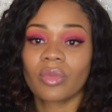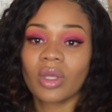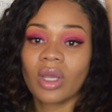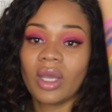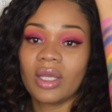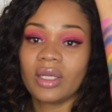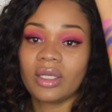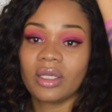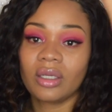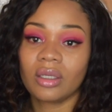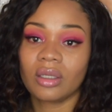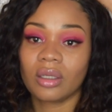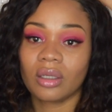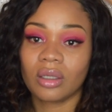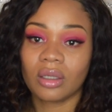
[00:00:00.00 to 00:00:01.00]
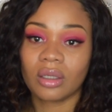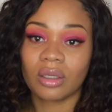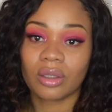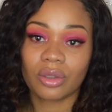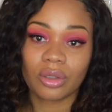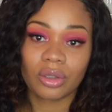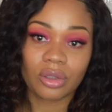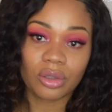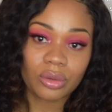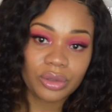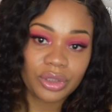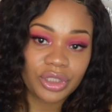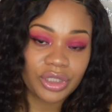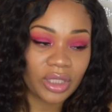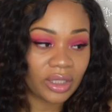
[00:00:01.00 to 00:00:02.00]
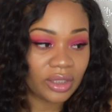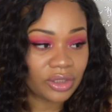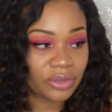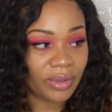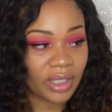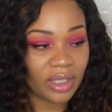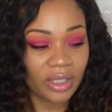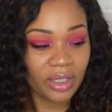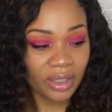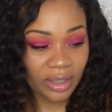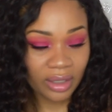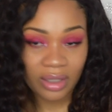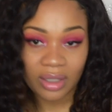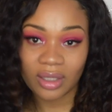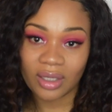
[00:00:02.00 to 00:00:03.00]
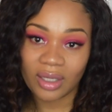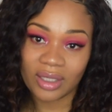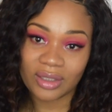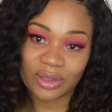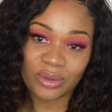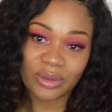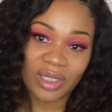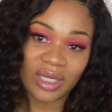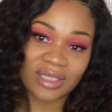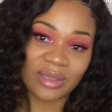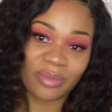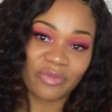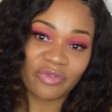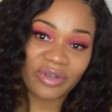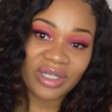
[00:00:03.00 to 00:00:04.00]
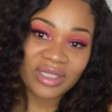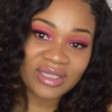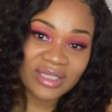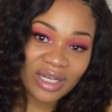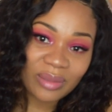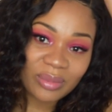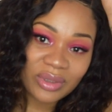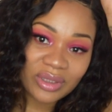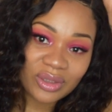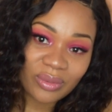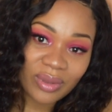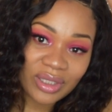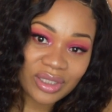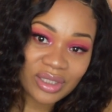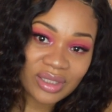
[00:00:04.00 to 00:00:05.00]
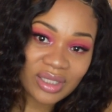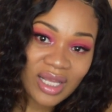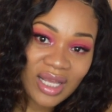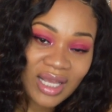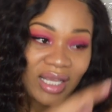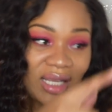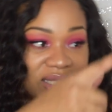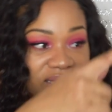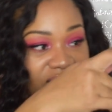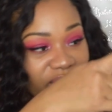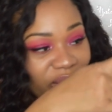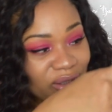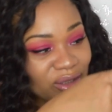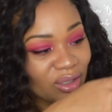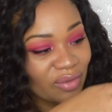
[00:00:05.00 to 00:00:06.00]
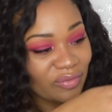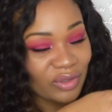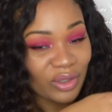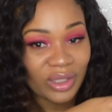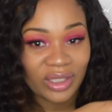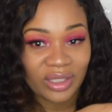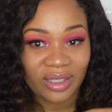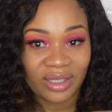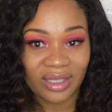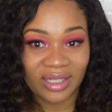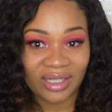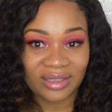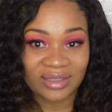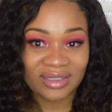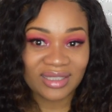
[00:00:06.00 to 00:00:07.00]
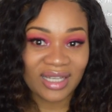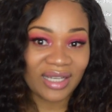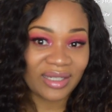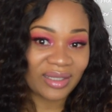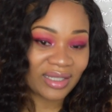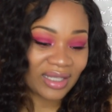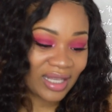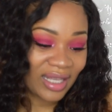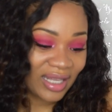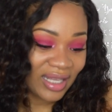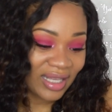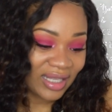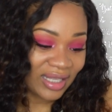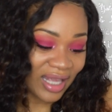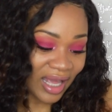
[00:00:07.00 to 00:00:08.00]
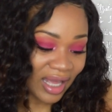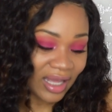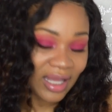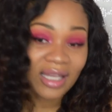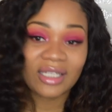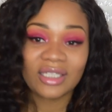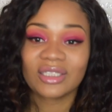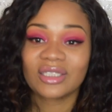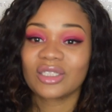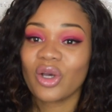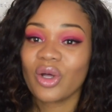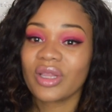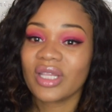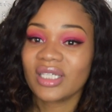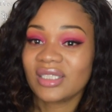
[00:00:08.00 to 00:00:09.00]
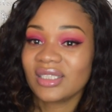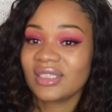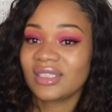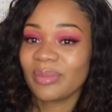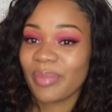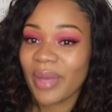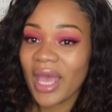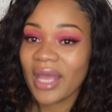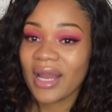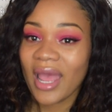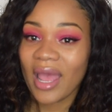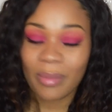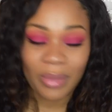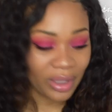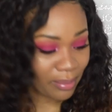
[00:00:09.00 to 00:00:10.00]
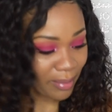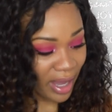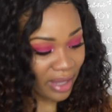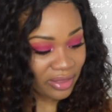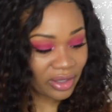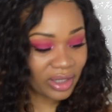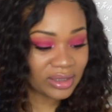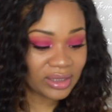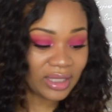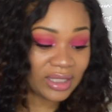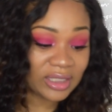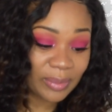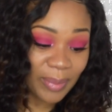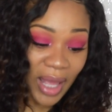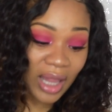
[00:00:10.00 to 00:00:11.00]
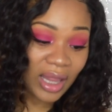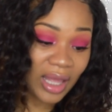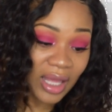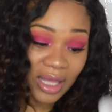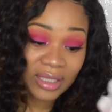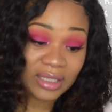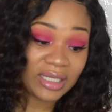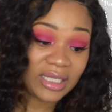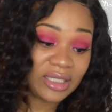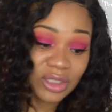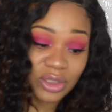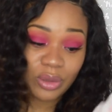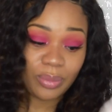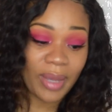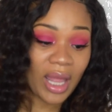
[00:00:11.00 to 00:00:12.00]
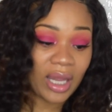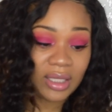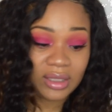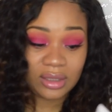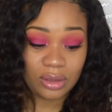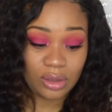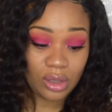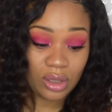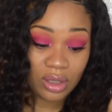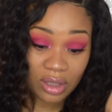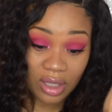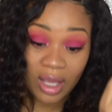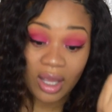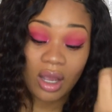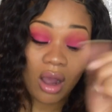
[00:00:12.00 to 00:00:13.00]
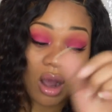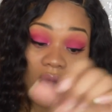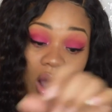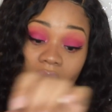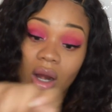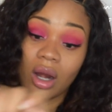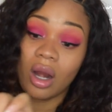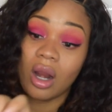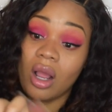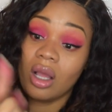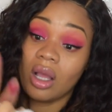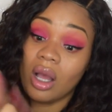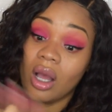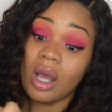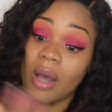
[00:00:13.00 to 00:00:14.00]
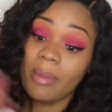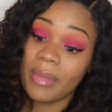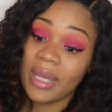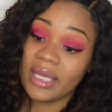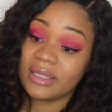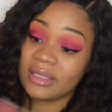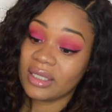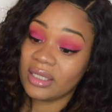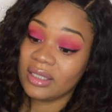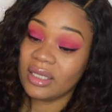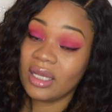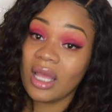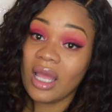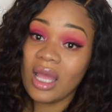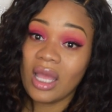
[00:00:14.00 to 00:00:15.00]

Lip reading: And here are those shades right here. I told you guys I'm very terrible at swatches. It starts off looking good, then it's kind of, yeah. So this is the Bad Habit. My thoughts on this on these two palettes, they are amazing.